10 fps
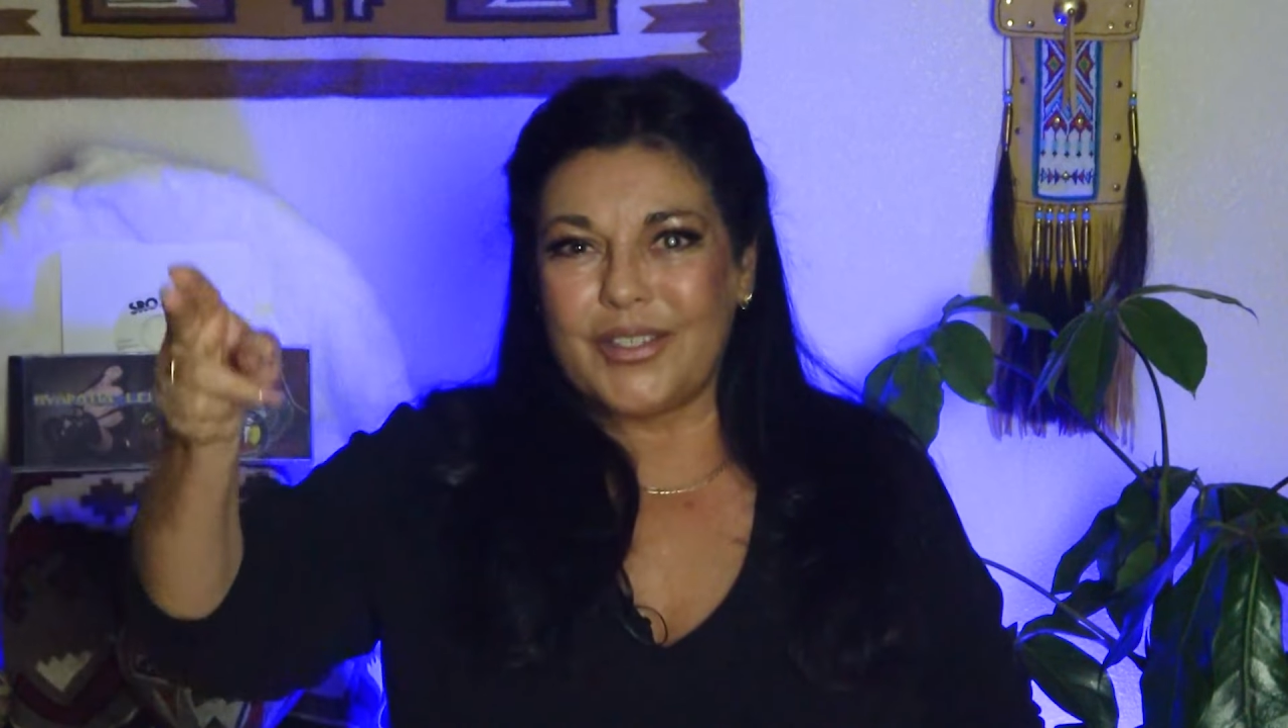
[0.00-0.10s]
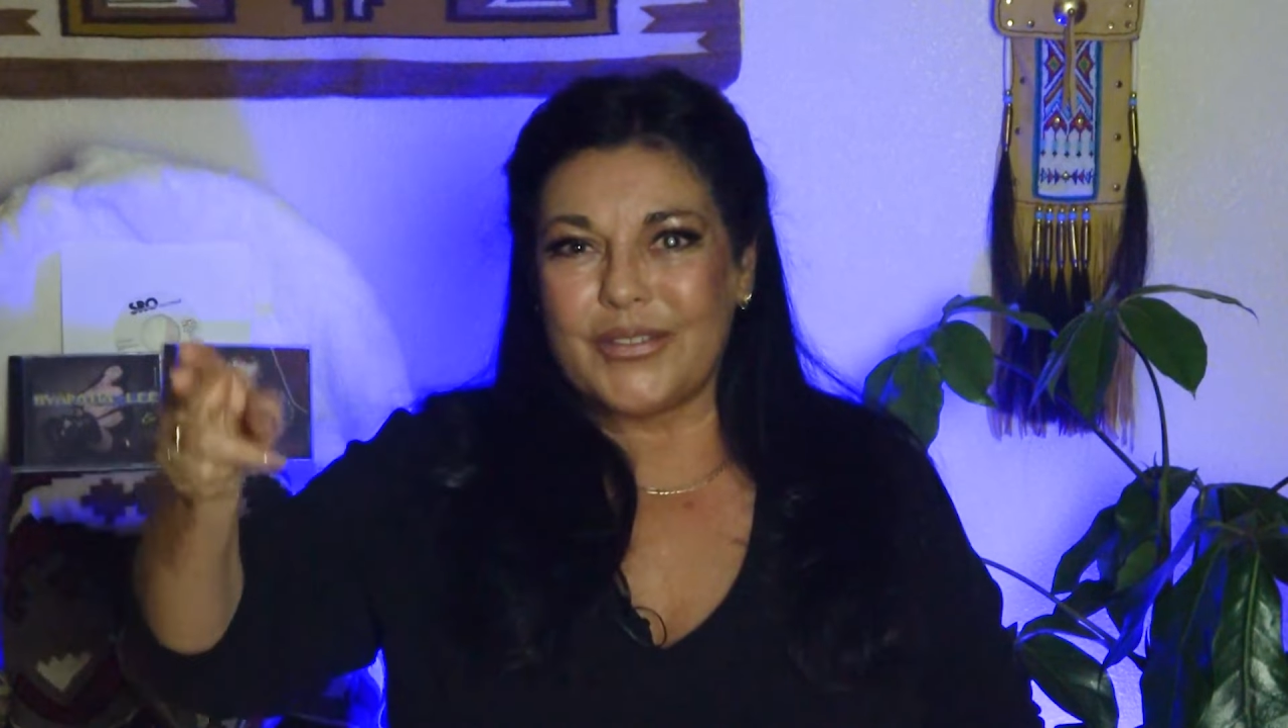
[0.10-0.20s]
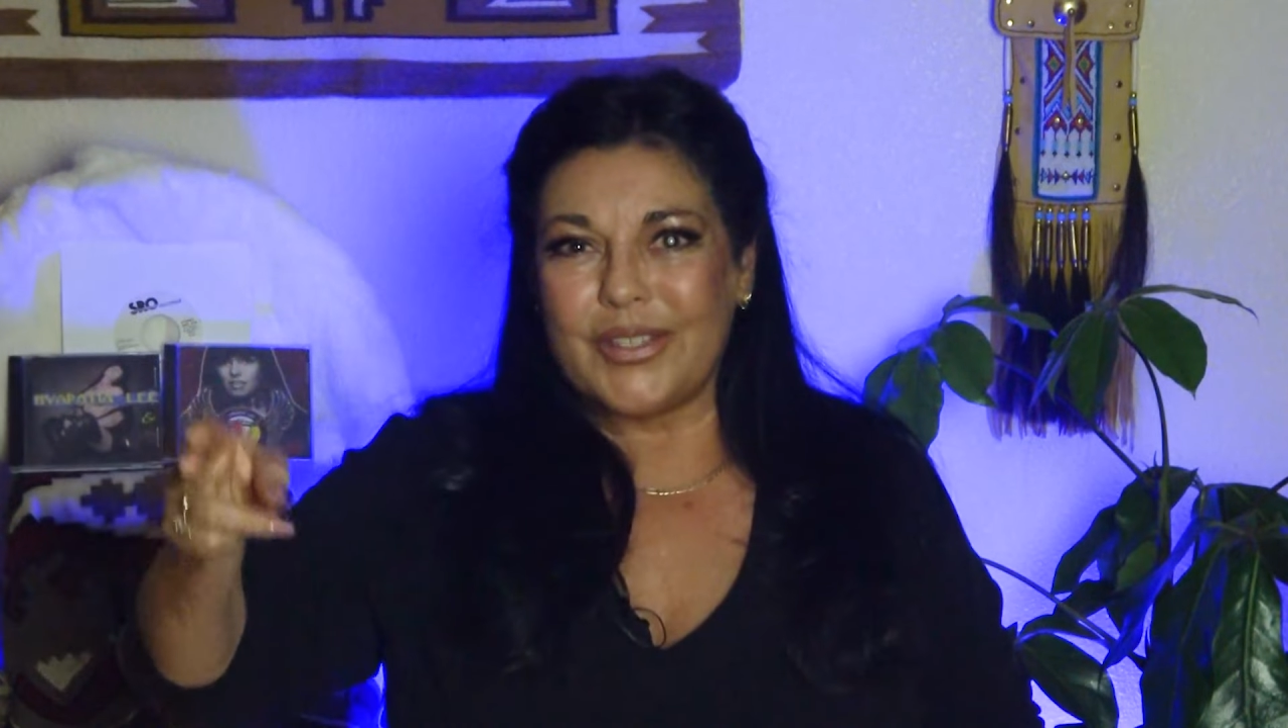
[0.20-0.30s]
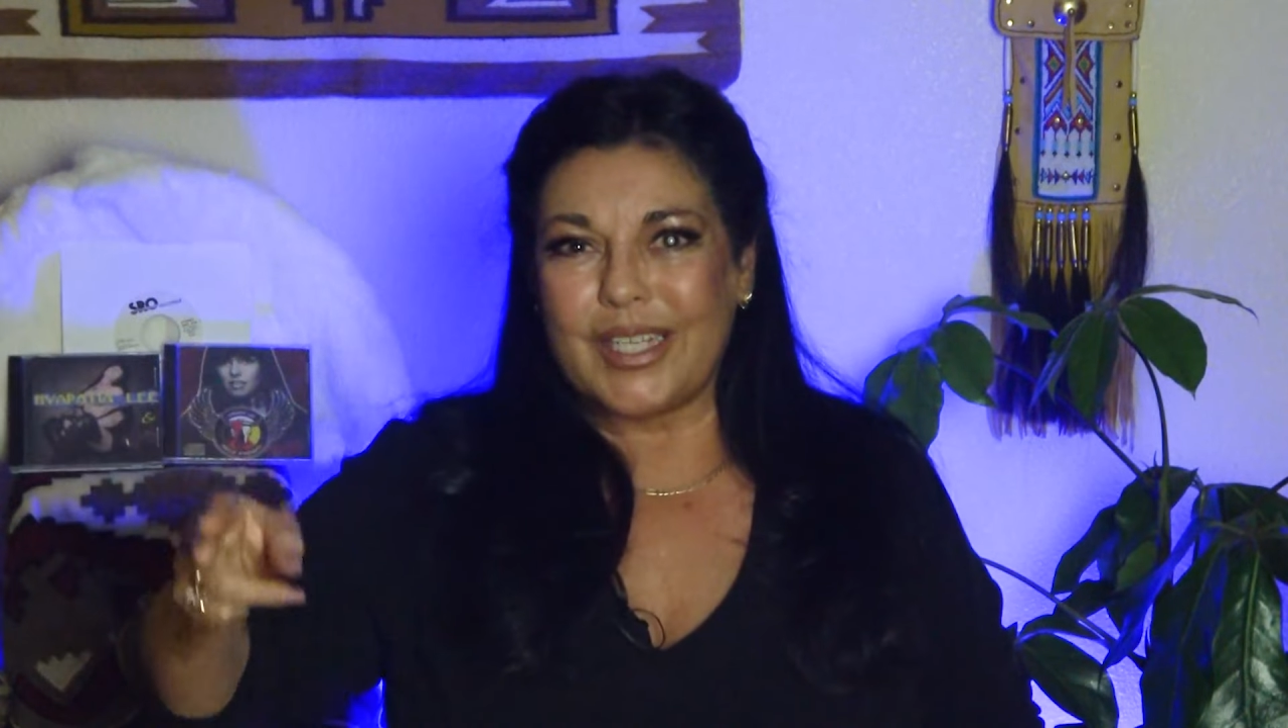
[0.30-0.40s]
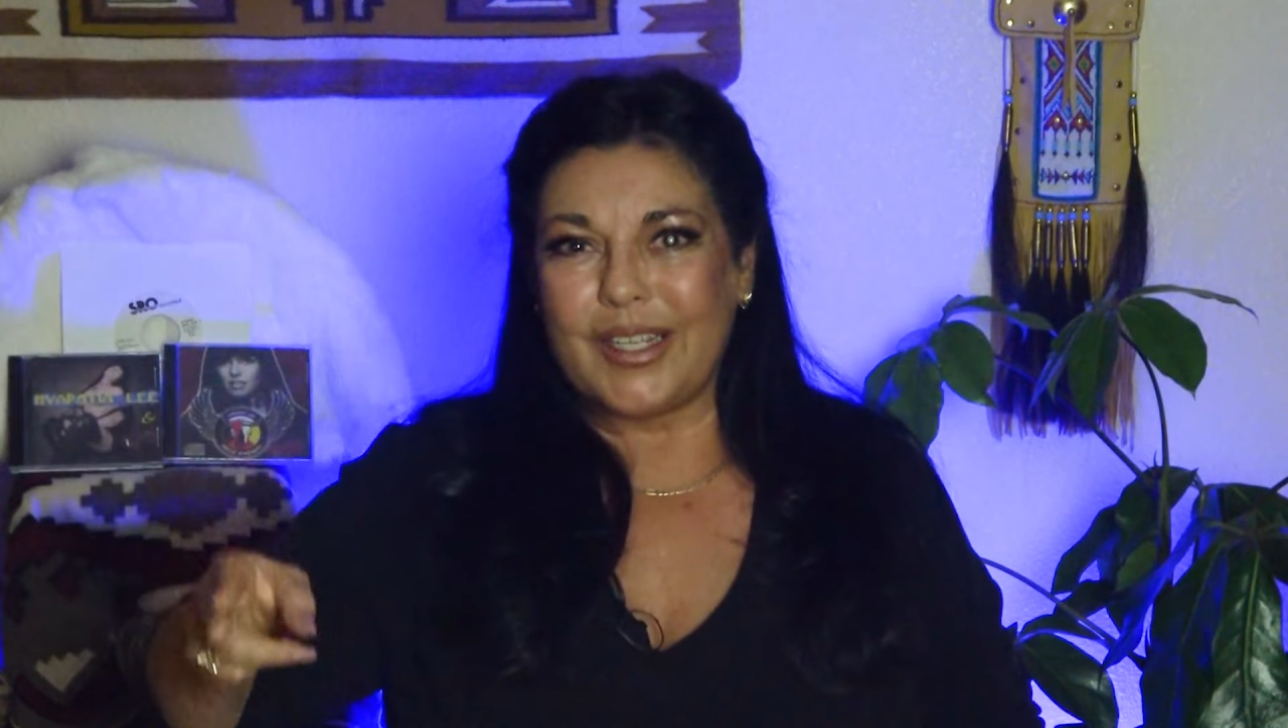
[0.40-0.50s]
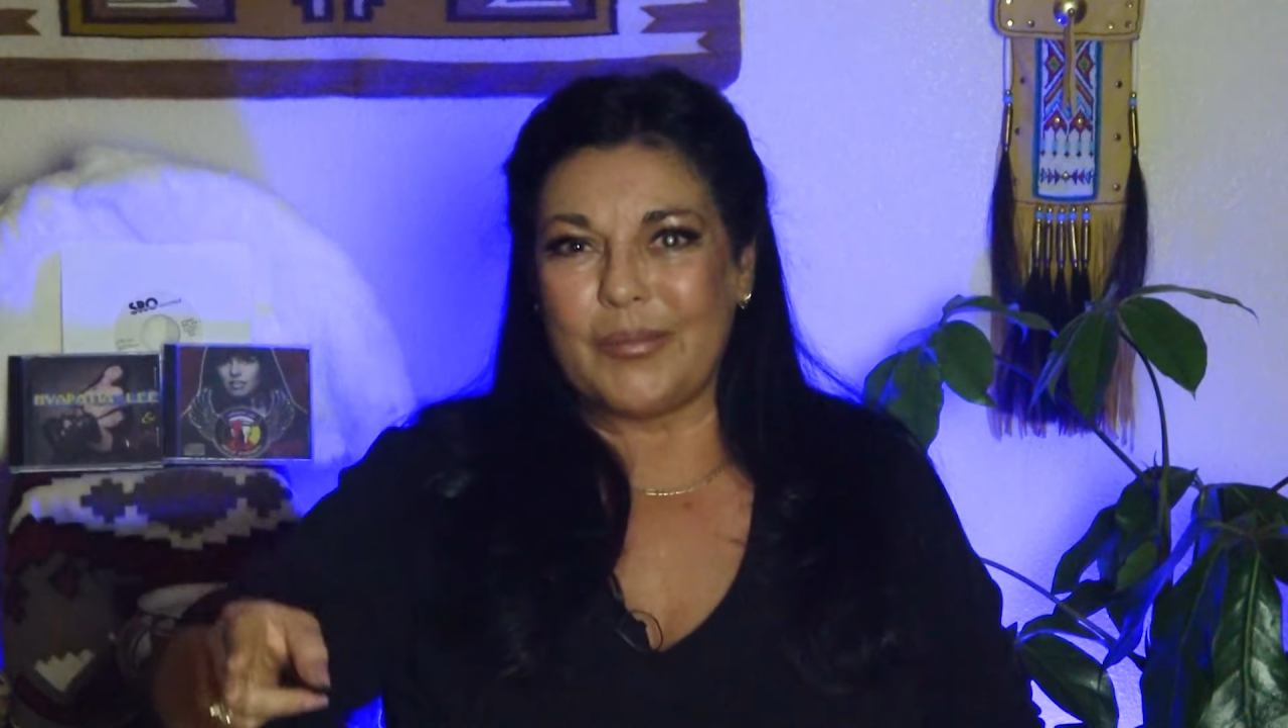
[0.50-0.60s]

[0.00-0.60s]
to Ricky